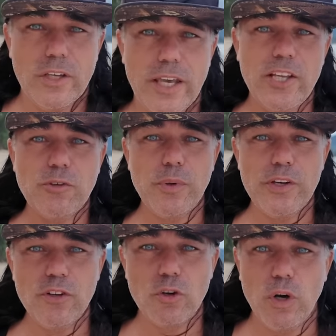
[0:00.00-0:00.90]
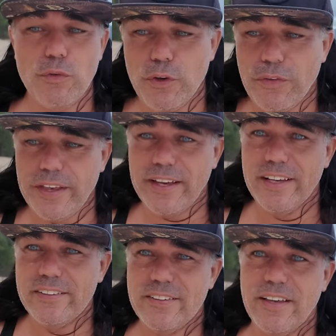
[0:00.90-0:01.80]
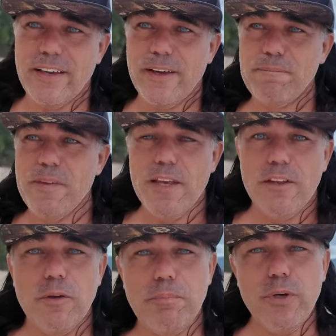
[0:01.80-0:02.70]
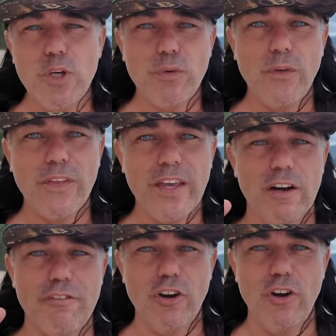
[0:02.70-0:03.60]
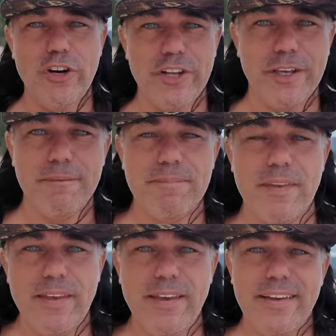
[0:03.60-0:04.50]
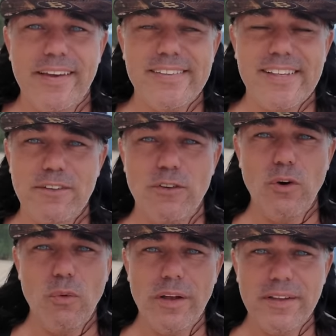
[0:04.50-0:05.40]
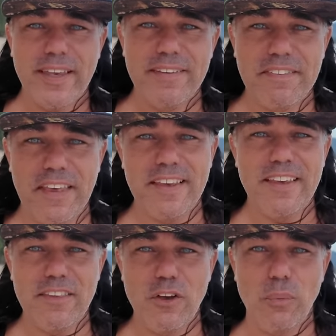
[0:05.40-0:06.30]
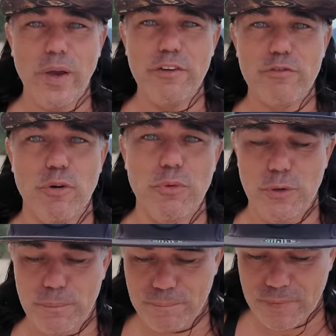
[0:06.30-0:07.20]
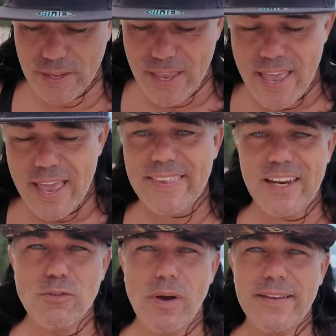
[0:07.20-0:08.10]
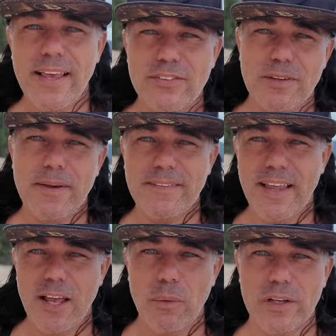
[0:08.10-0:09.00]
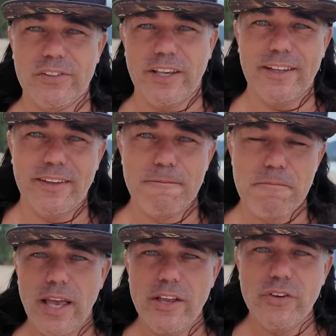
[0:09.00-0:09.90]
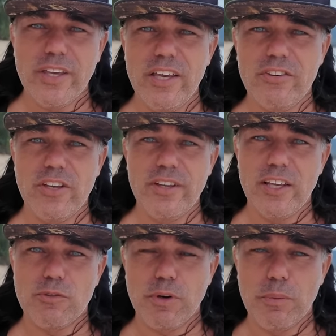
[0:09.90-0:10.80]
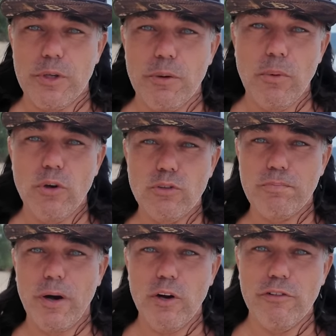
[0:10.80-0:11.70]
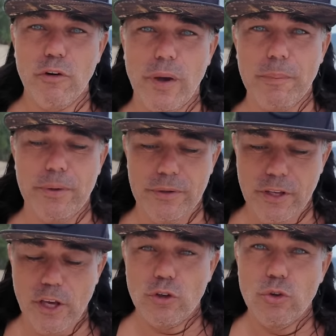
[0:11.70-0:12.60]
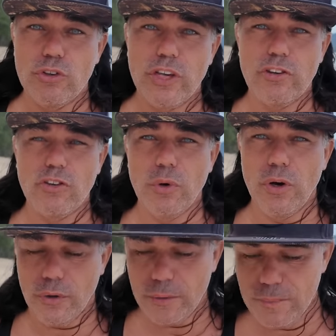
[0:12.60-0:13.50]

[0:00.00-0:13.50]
The inspirational quote for the day, guys. Um, the beautiful thing of learning is that no one can take it away from you. And that is why Nelson Mandela once said, education is probably the most powerful weapon to change the world.